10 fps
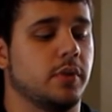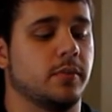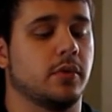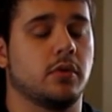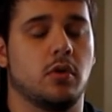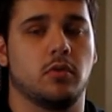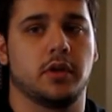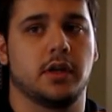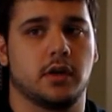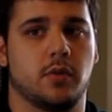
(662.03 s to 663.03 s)
Remember,
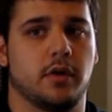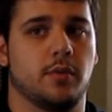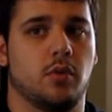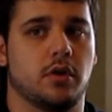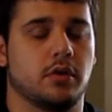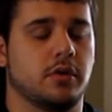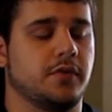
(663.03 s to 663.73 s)
only in aquarium water.